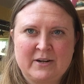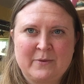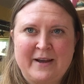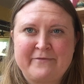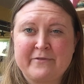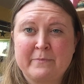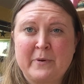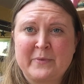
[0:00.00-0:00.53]
run
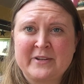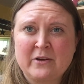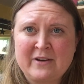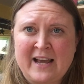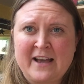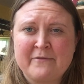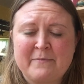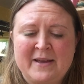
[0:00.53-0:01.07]
away from, but we
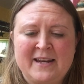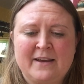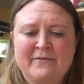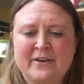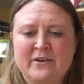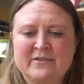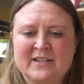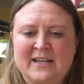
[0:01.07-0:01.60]
don't have many
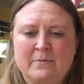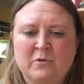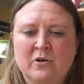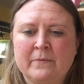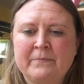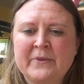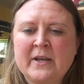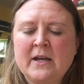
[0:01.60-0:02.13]
of those
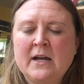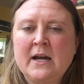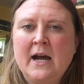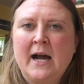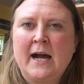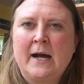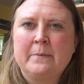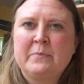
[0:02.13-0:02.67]
anymore.
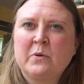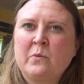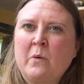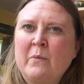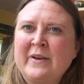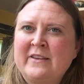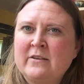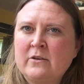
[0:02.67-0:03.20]
But
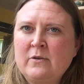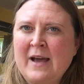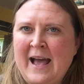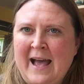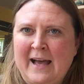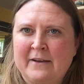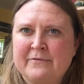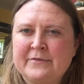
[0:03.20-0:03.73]
what we do
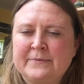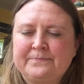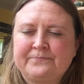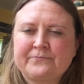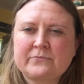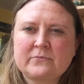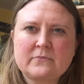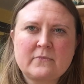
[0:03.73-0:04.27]
have
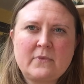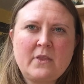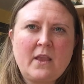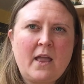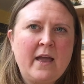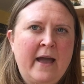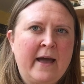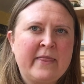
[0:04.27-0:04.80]

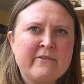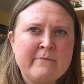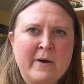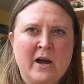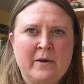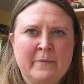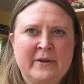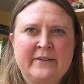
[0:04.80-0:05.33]
at the
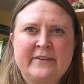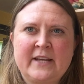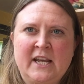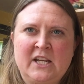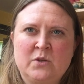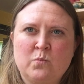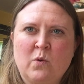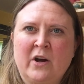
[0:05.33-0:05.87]
moment
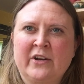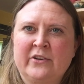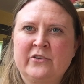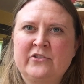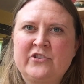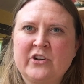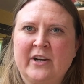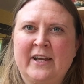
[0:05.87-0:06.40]
is
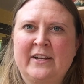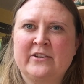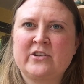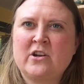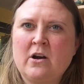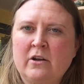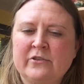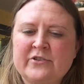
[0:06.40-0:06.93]
one
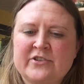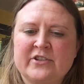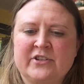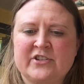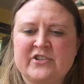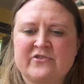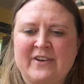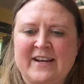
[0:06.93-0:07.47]
giant
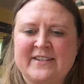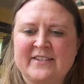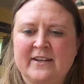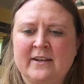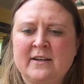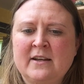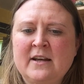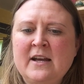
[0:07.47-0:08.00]
constant
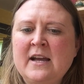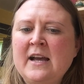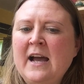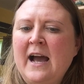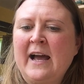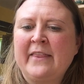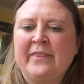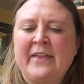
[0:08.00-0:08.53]
stressor,
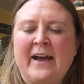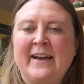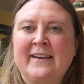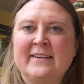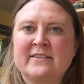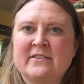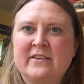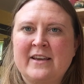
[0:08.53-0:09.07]
and that
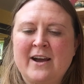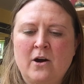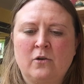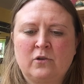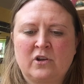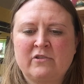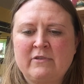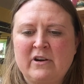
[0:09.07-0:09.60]
is the
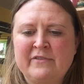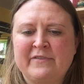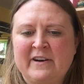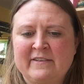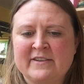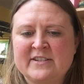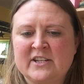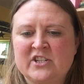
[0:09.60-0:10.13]
whole
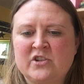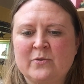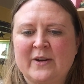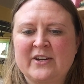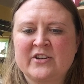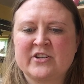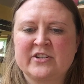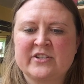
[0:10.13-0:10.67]
coronavirus
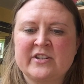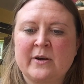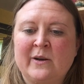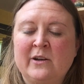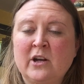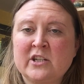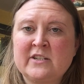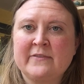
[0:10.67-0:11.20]
situation.
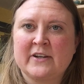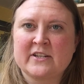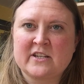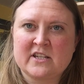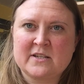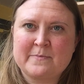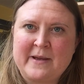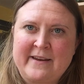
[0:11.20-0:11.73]
So a lot of
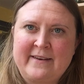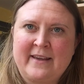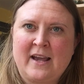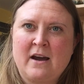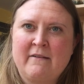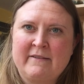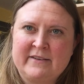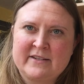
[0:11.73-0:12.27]
us are
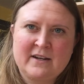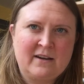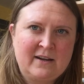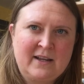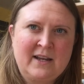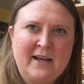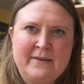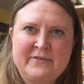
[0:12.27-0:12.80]
spending our
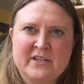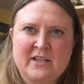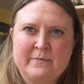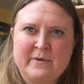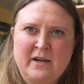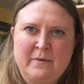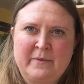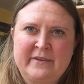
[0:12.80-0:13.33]
entire lives at the
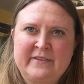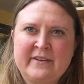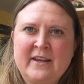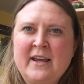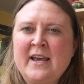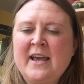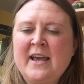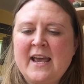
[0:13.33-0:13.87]
moment
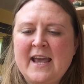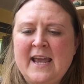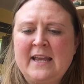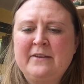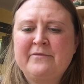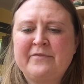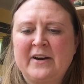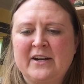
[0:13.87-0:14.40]

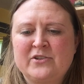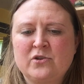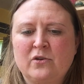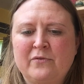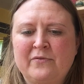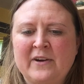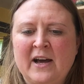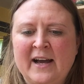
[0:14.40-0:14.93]
in fight
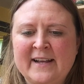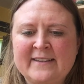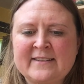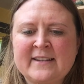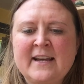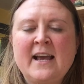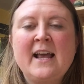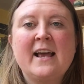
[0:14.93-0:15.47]
or
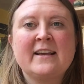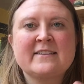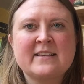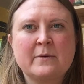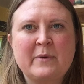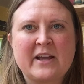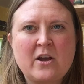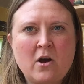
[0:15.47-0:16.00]
flight, as
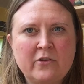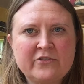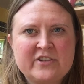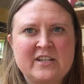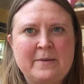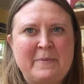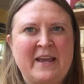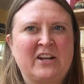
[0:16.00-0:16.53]
though we're
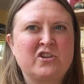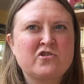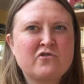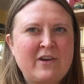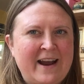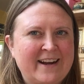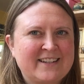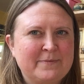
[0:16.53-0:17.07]
constantly being
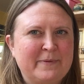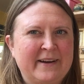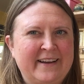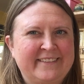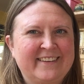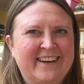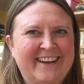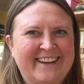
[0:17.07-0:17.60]
tracked by
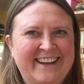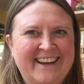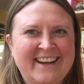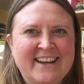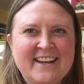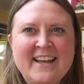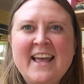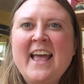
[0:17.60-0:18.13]
a tiger,
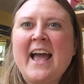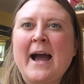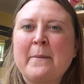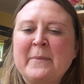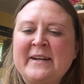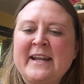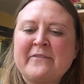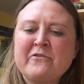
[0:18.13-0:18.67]

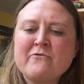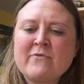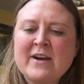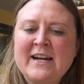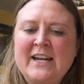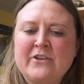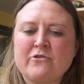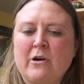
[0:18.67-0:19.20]
and we're never
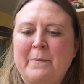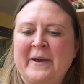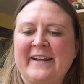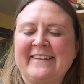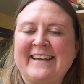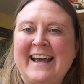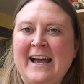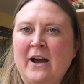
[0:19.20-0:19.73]
really
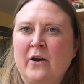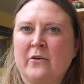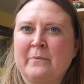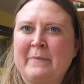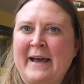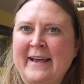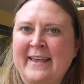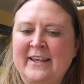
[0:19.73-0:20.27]
dropping
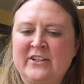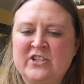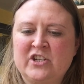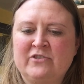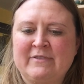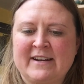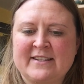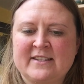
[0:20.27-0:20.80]
down back
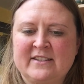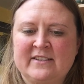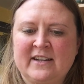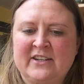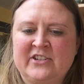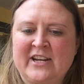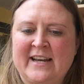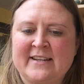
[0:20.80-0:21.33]
into rest and
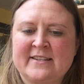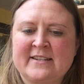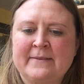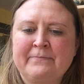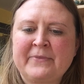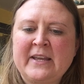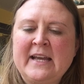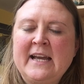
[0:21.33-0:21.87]
digest.
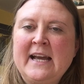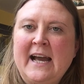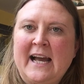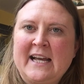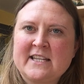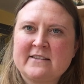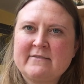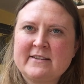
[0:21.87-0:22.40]

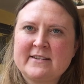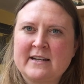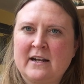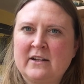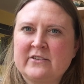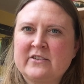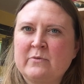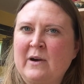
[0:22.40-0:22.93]
As a
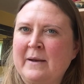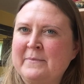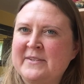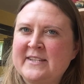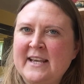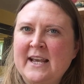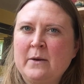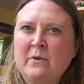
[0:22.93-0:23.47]
result, what I'm
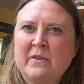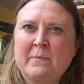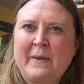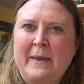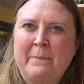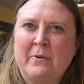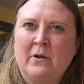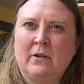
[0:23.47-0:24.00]
seeing with
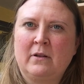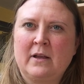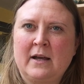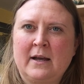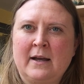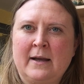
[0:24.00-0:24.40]
people